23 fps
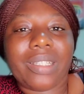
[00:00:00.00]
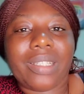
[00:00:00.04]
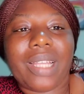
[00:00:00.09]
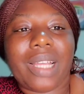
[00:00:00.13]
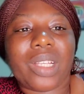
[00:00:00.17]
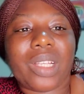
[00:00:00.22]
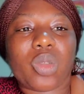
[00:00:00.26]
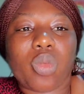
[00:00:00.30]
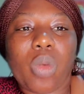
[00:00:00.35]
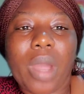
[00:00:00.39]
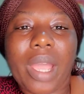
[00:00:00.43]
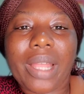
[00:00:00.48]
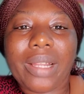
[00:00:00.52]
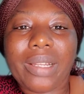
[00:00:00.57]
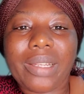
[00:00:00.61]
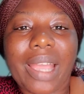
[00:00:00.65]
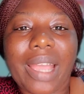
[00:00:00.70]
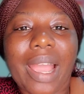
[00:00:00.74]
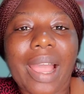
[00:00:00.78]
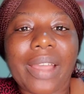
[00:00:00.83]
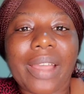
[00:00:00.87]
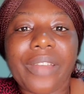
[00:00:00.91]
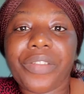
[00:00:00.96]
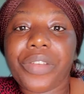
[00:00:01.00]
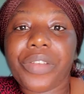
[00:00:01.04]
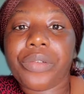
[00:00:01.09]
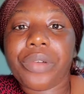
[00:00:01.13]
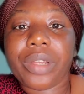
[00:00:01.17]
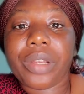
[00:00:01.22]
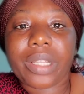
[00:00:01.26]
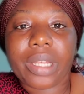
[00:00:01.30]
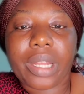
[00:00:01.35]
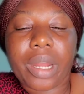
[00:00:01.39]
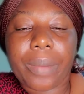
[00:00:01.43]
is that when they are
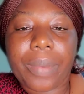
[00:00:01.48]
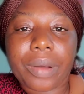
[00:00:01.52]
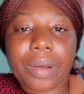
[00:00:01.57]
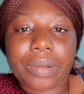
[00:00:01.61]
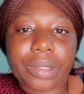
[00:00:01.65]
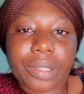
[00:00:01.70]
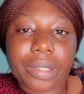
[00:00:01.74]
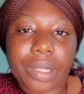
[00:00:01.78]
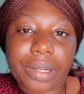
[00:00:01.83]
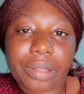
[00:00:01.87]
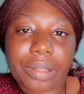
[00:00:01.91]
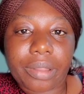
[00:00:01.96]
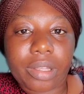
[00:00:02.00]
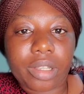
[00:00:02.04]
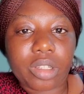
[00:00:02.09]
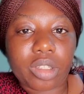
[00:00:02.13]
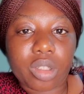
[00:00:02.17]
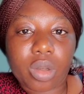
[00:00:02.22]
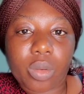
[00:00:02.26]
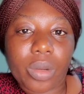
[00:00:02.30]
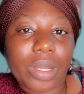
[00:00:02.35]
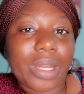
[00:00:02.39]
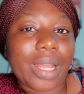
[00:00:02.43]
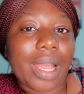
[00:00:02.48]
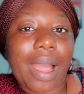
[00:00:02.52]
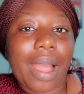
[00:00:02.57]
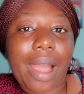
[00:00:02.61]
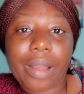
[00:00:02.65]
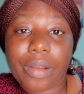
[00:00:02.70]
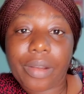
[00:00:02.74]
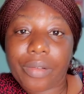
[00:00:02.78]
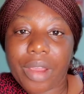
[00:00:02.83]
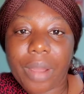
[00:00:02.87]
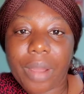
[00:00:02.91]
infuriated about certain things or when they are
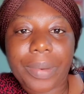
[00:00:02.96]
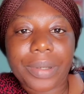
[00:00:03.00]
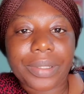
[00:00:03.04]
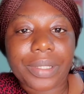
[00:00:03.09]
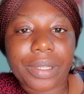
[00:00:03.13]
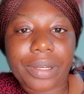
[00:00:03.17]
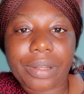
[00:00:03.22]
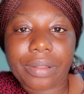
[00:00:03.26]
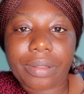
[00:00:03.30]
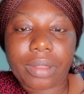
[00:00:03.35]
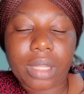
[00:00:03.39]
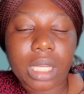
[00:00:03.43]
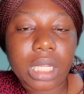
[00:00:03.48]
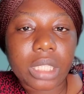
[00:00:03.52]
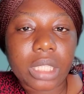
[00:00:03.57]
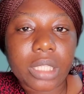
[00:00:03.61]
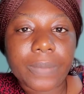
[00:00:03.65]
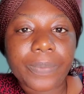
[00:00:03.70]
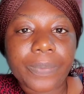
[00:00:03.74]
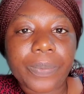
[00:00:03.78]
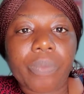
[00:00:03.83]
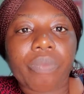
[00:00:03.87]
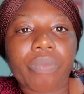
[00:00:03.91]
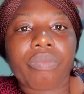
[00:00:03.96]
angry about certain things,